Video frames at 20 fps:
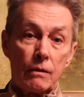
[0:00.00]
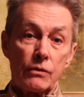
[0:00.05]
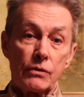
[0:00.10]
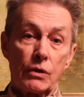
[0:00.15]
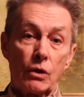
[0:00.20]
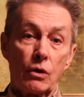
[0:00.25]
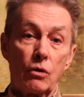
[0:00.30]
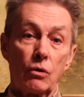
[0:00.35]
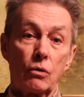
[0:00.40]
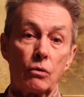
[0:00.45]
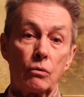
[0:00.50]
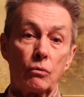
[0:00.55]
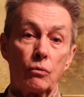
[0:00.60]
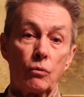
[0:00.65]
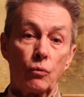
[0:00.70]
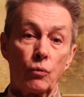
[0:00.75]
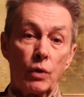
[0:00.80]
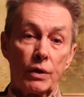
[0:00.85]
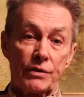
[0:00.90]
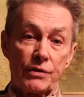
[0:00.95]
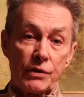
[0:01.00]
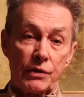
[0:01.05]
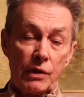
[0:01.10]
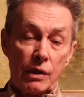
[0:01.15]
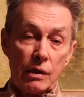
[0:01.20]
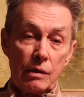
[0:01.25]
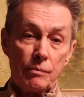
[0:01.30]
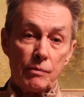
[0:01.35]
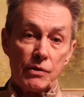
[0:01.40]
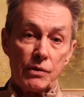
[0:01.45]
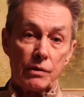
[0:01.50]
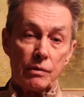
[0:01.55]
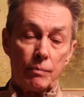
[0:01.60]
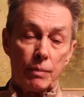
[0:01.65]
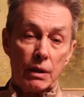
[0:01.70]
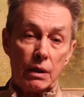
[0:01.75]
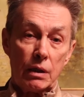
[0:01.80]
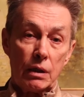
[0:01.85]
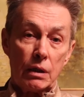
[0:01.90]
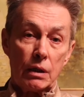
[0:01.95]
So what seems to
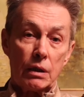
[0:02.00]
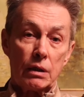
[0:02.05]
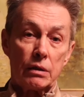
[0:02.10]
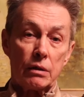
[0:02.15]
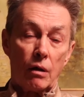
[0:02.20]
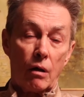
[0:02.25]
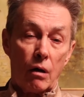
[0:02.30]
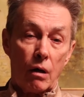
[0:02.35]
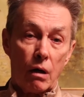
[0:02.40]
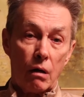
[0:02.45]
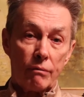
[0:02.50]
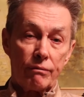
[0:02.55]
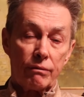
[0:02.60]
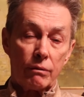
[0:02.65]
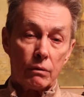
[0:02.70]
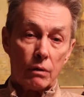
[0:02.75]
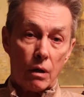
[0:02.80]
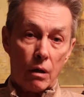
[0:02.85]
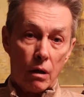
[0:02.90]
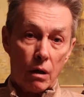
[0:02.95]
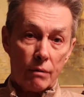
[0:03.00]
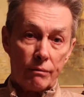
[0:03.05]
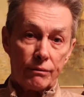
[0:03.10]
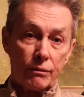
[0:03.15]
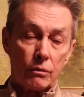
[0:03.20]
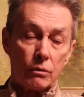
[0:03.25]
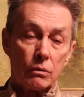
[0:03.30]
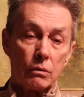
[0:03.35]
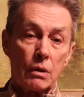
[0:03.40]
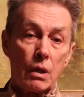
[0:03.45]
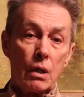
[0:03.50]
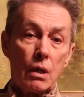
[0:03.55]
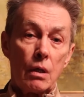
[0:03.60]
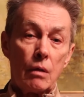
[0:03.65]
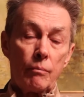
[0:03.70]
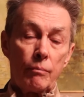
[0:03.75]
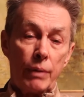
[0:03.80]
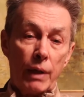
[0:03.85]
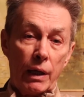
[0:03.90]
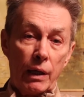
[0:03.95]
be an awful,
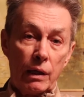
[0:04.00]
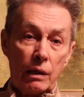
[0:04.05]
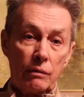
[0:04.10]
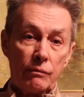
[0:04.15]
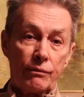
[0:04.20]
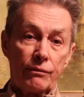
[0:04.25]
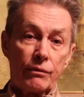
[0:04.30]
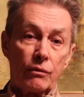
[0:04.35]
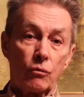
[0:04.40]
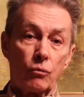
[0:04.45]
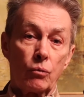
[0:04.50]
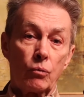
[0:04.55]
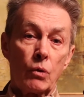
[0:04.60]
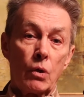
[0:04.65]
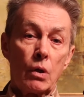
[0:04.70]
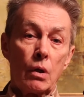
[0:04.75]
painful